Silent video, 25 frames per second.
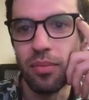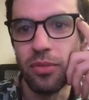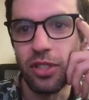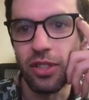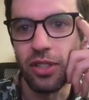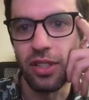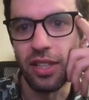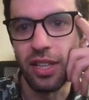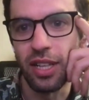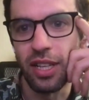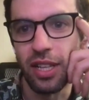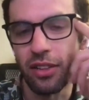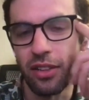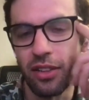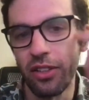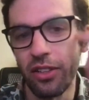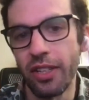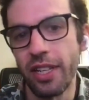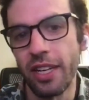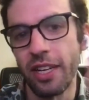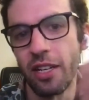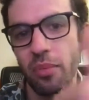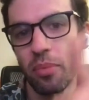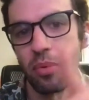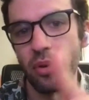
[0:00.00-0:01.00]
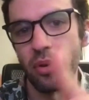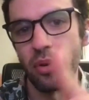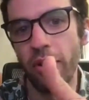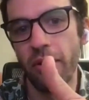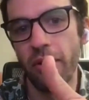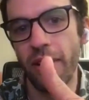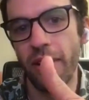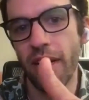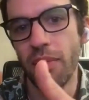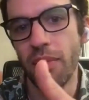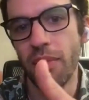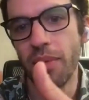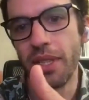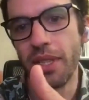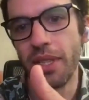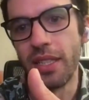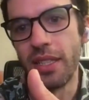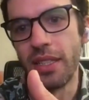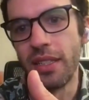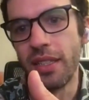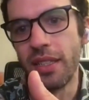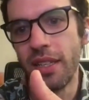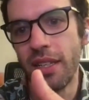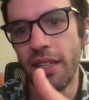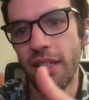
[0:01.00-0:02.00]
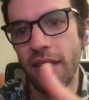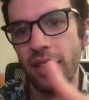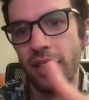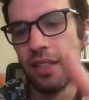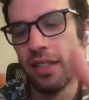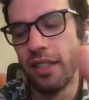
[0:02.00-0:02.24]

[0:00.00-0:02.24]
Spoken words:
Certainly like learning how to program, and then